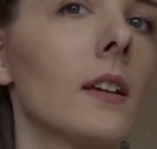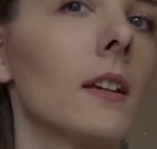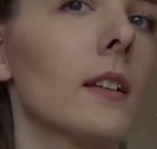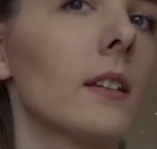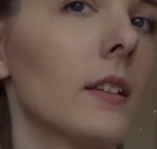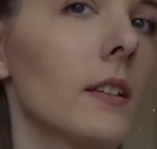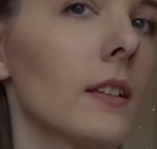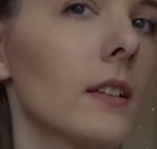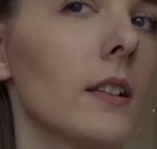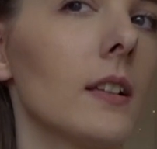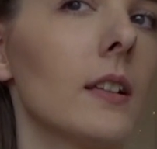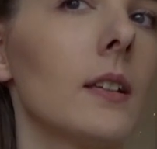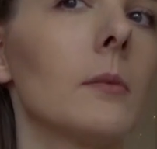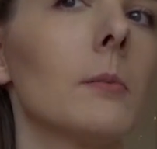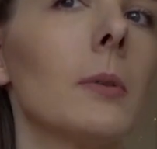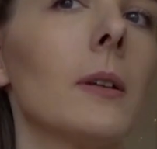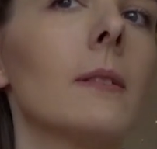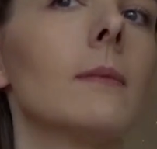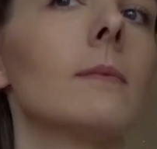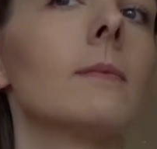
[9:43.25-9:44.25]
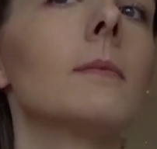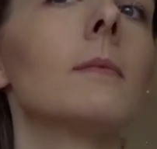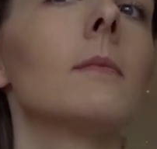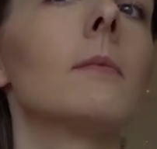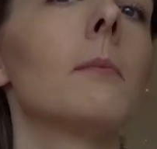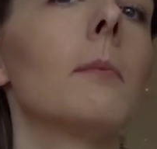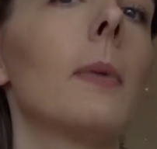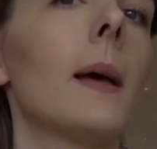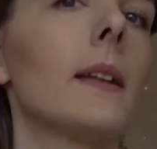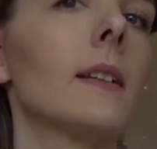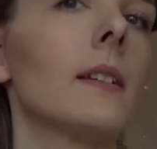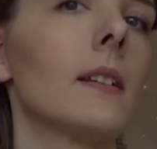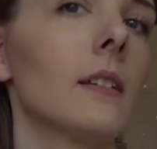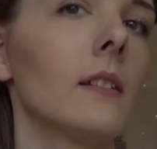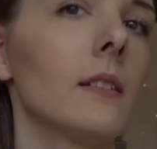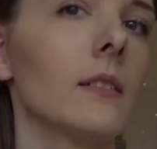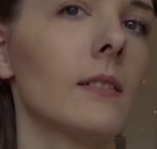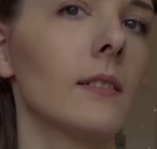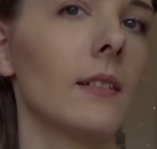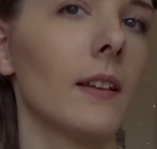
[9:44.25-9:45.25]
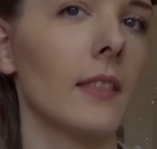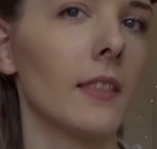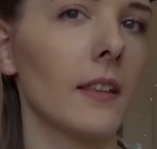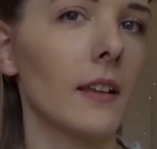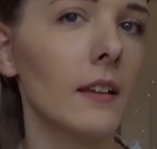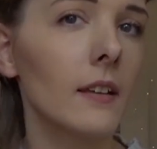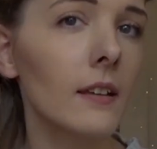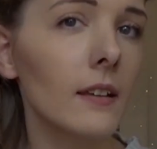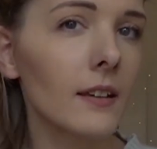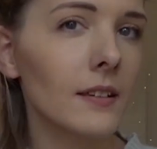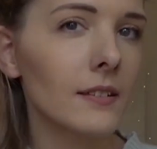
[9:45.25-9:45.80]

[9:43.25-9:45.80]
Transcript: So it's a little bit better, I think.